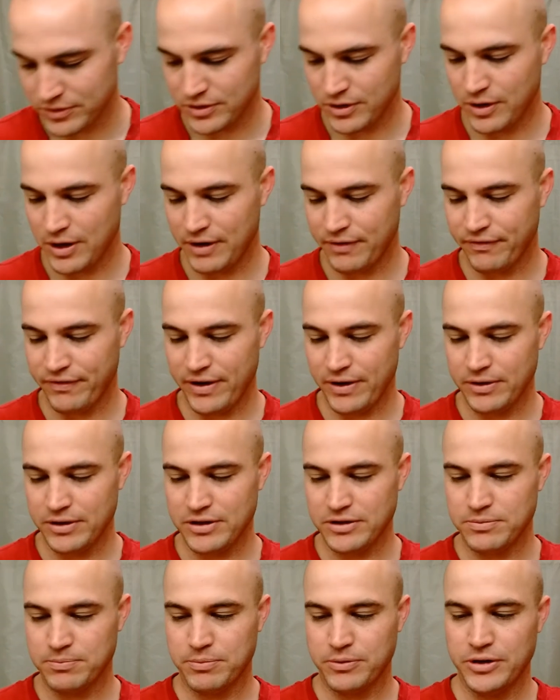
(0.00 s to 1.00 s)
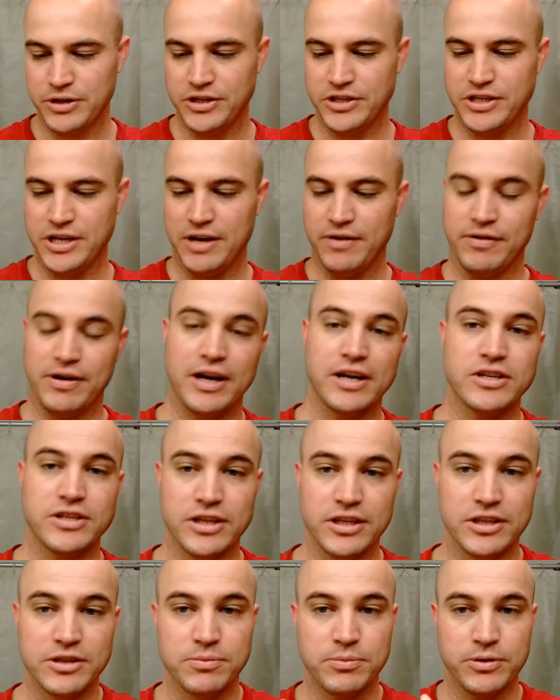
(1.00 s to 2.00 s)
So I found this pre-shave.
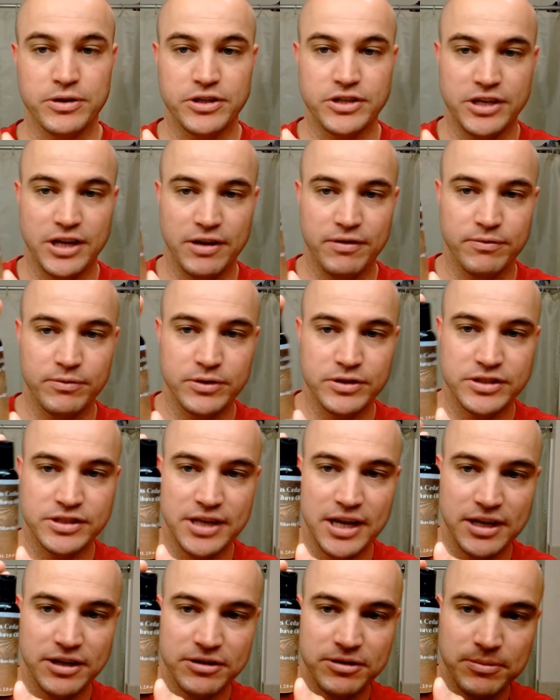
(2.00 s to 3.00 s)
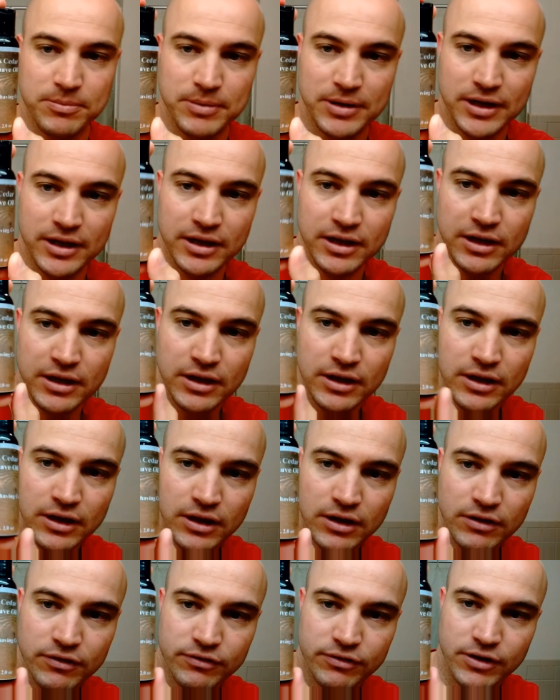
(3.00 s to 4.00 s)
Actually, this pre-shave was sent to me
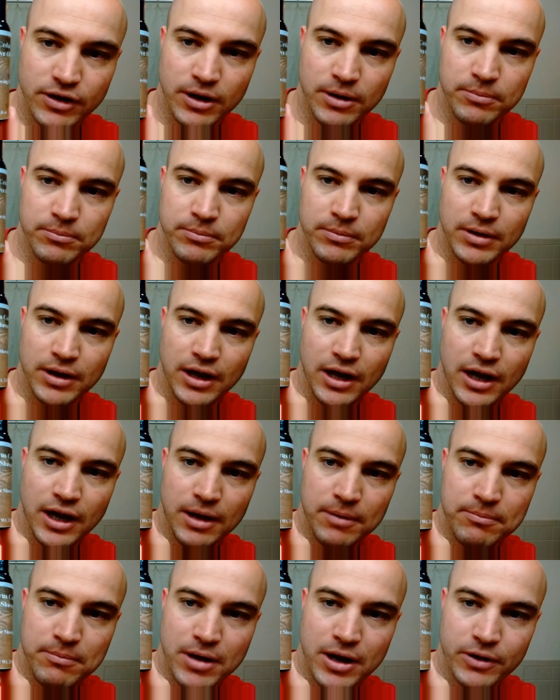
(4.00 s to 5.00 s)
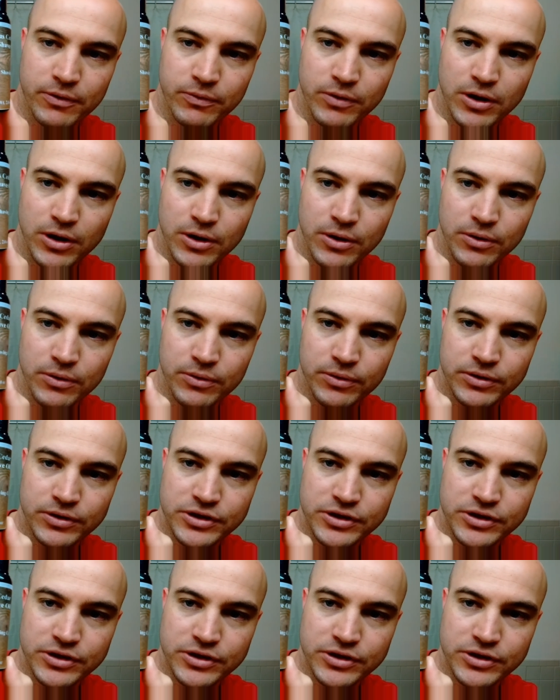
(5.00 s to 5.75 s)
from uh, Monroe